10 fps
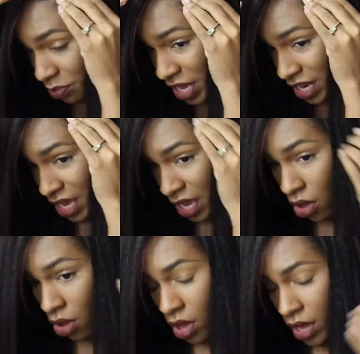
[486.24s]

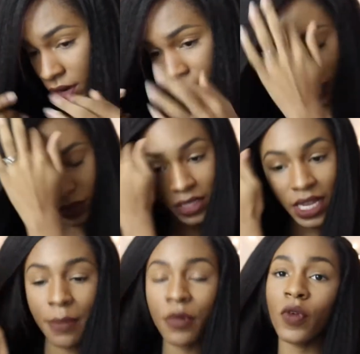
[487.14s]
Depending on the
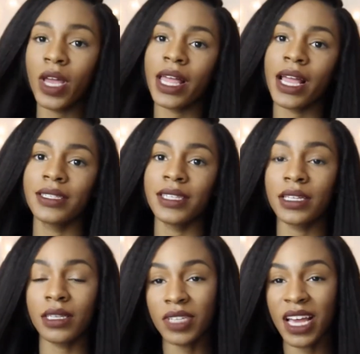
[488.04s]
type of wig, like I
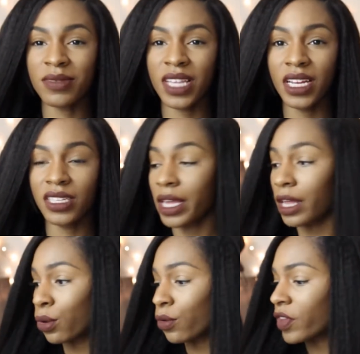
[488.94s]
said, sometimes they need to lay
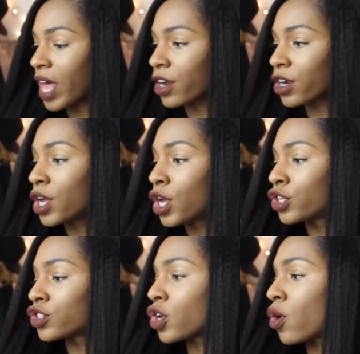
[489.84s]
a little flatter,
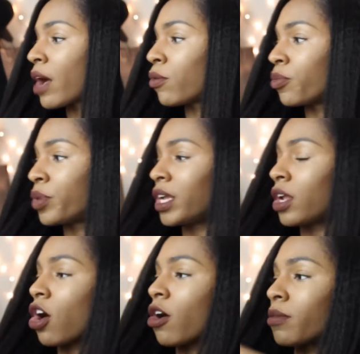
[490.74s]
so I will put
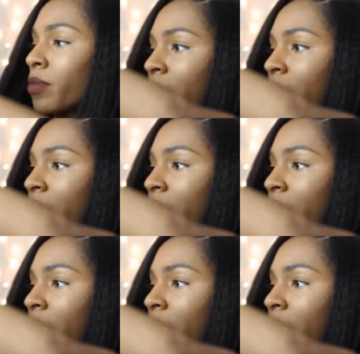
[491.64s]
it on